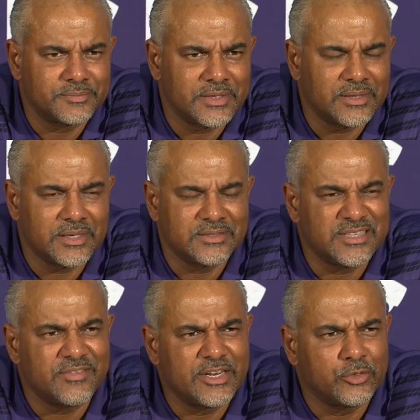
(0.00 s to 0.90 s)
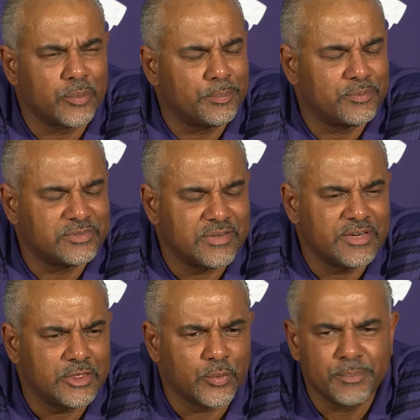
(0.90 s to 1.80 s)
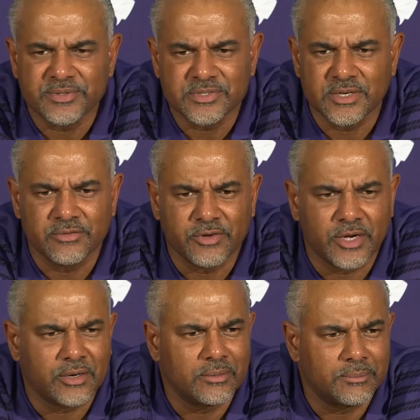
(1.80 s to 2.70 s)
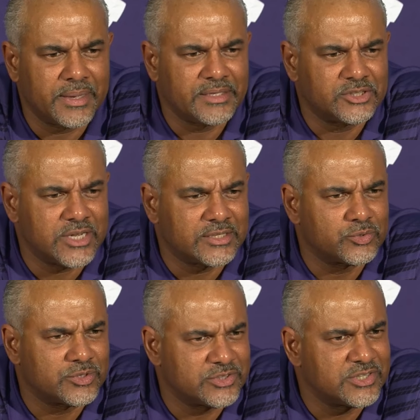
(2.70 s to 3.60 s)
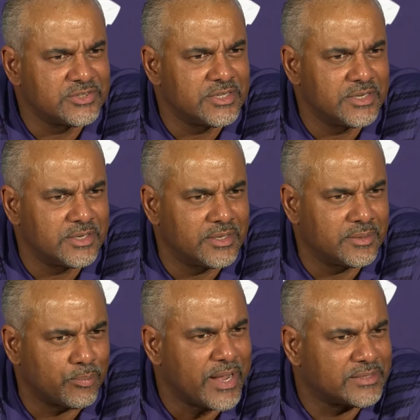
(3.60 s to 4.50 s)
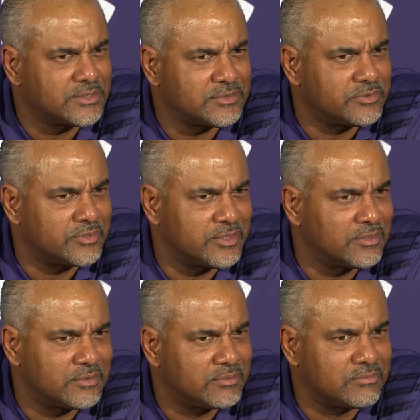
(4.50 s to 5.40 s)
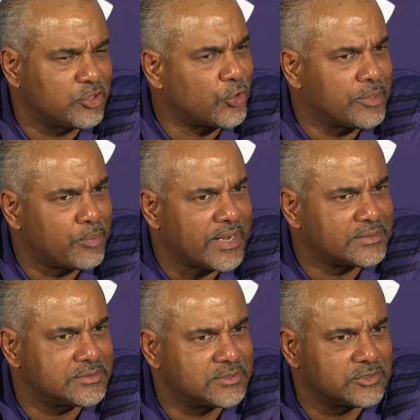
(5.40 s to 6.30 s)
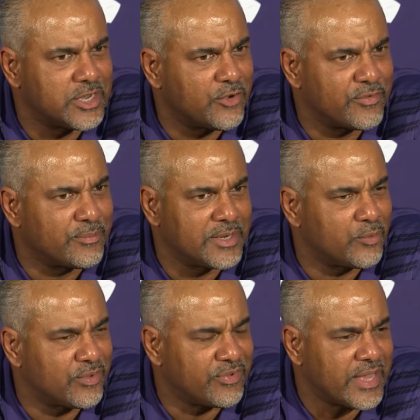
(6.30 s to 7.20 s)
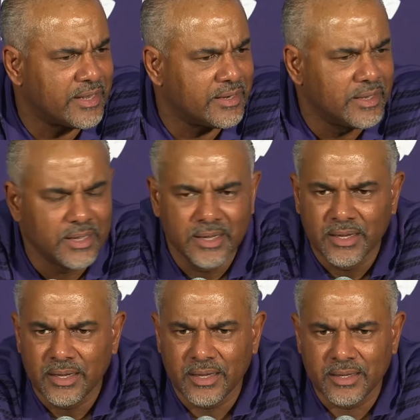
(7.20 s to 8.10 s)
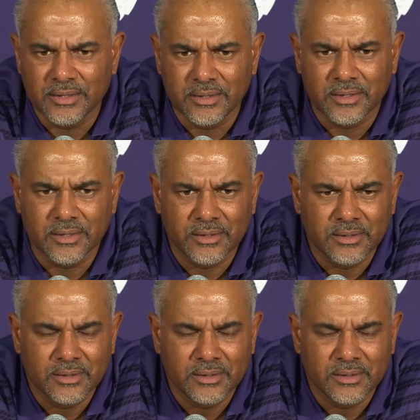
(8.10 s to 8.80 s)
I think 73 percent of our made shots were assisted in practice in 30 practices, however many we've had, and uh,